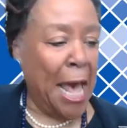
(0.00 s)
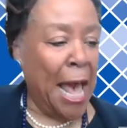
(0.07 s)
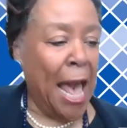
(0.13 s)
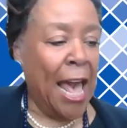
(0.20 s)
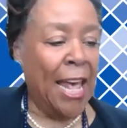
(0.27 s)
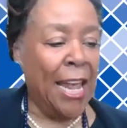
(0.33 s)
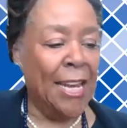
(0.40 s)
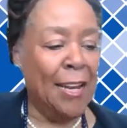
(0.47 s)

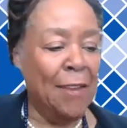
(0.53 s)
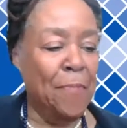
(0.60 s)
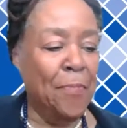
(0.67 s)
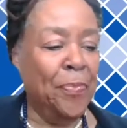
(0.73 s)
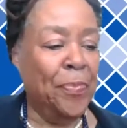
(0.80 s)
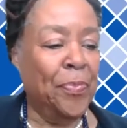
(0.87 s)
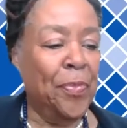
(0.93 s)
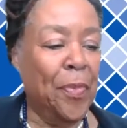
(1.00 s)
And
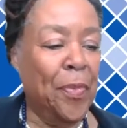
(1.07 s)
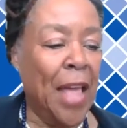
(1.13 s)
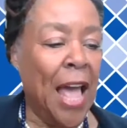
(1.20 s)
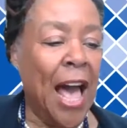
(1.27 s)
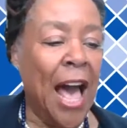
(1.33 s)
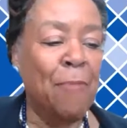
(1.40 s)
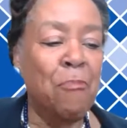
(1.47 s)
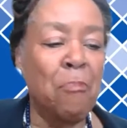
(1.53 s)

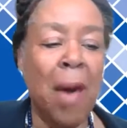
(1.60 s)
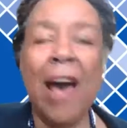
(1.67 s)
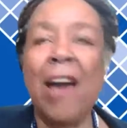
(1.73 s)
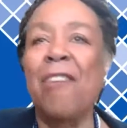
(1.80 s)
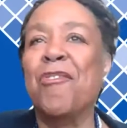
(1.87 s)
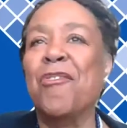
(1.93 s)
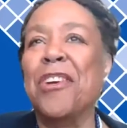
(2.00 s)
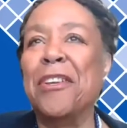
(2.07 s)

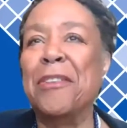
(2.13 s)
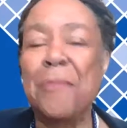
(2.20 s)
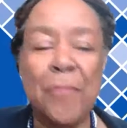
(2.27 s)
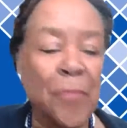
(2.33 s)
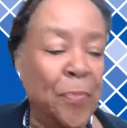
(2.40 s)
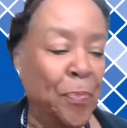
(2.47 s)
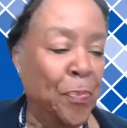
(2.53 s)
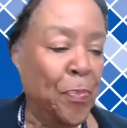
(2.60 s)
Myron,
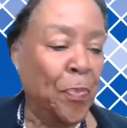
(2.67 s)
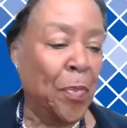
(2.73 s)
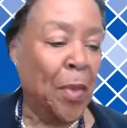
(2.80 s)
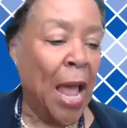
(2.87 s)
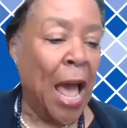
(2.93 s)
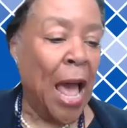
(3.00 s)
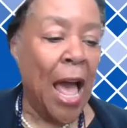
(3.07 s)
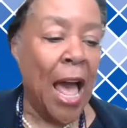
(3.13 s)

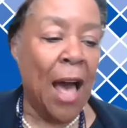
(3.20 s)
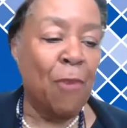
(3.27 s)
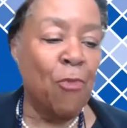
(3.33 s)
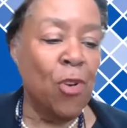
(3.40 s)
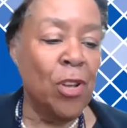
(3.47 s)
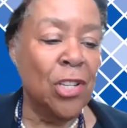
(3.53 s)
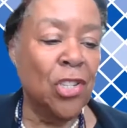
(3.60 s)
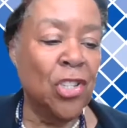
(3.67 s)
I
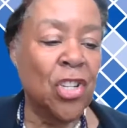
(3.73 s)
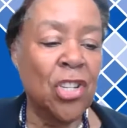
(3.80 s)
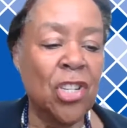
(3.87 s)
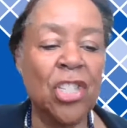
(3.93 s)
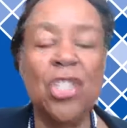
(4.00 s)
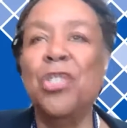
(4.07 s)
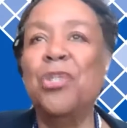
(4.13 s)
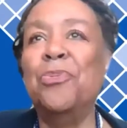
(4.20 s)
want to turn
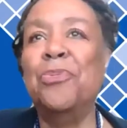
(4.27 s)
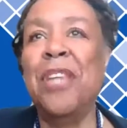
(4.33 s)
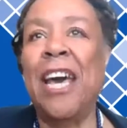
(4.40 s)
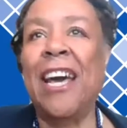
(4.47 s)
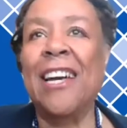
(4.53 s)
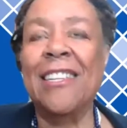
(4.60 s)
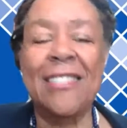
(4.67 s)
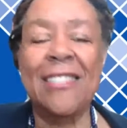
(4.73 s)
to you
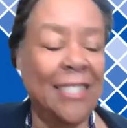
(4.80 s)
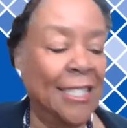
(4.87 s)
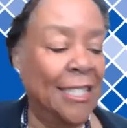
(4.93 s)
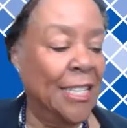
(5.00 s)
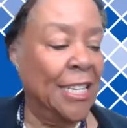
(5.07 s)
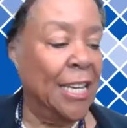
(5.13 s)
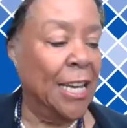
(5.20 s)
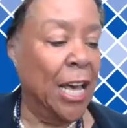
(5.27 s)
next.
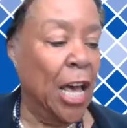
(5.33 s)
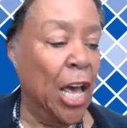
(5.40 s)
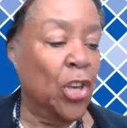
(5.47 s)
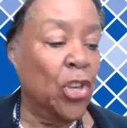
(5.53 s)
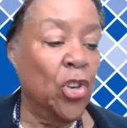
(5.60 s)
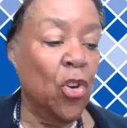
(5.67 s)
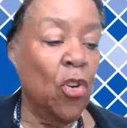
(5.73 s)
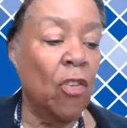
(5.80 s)

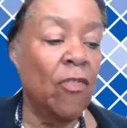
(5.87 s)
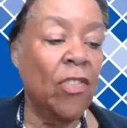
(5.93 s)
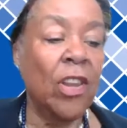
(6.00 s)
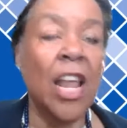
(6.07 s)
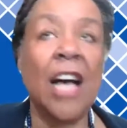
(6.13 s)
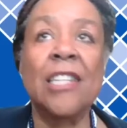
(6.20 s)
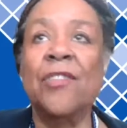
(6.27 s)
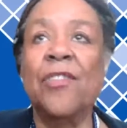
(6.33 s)
Your
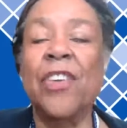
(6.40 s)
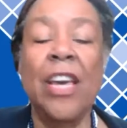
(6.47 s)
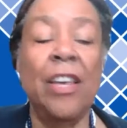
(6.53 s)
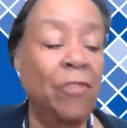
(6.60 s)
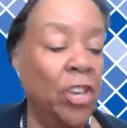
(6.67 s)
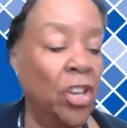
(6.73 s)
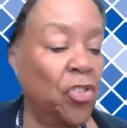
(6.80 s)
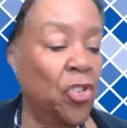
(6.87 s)
philosophy
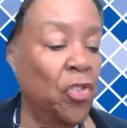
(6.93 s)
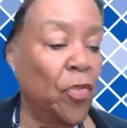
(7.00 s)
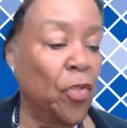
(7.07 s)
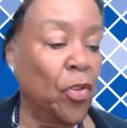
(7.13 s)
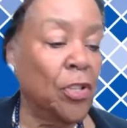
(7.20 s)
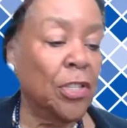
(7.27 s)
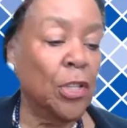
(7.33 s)
and vision for the